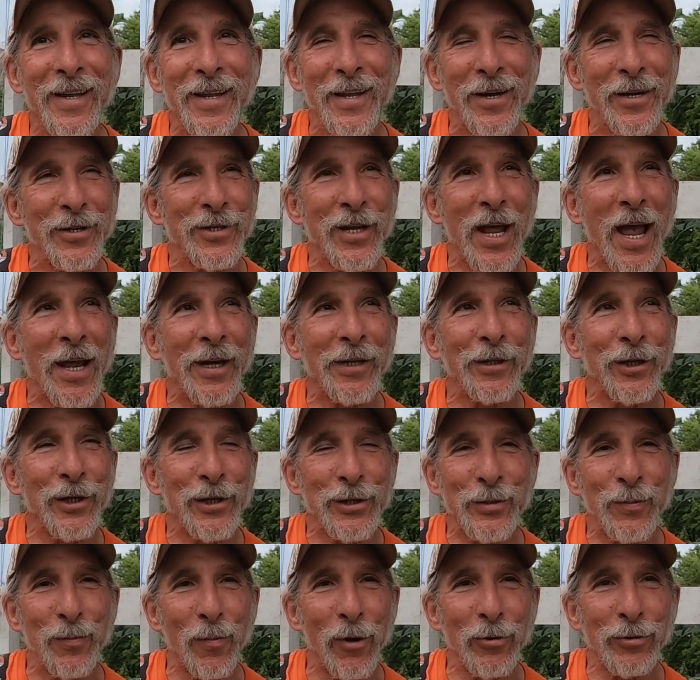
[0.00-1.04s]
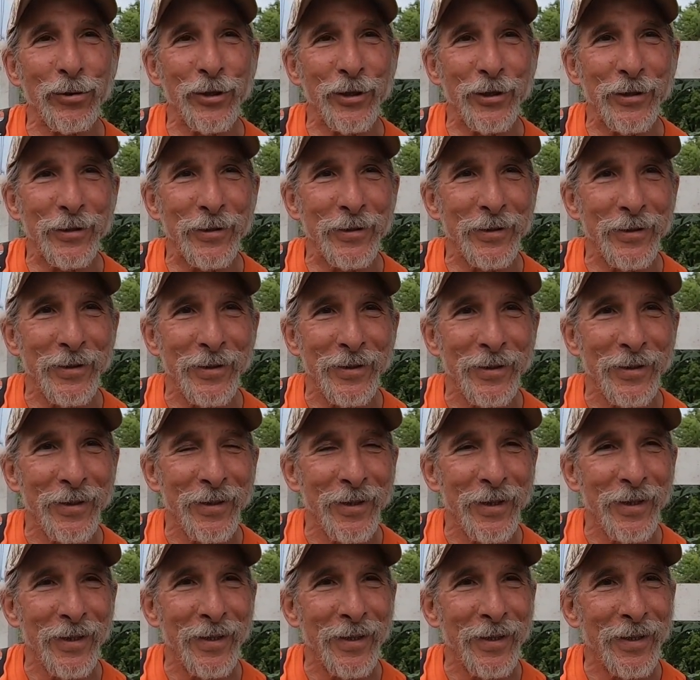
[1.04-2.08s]
there's endless motion
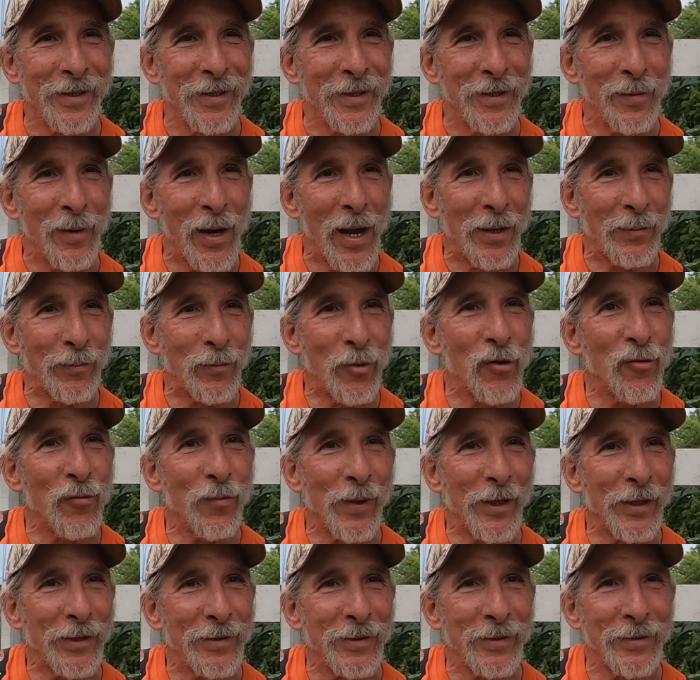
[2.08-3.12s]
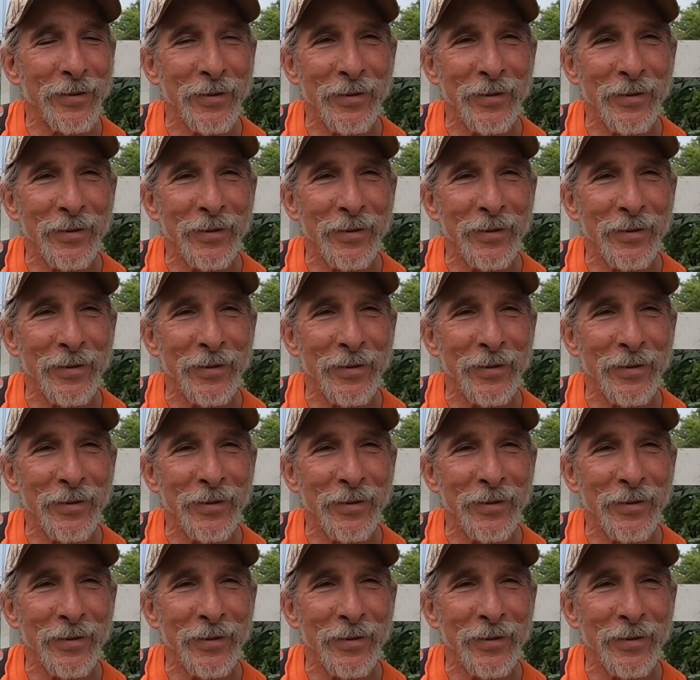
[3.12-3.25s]
and movement.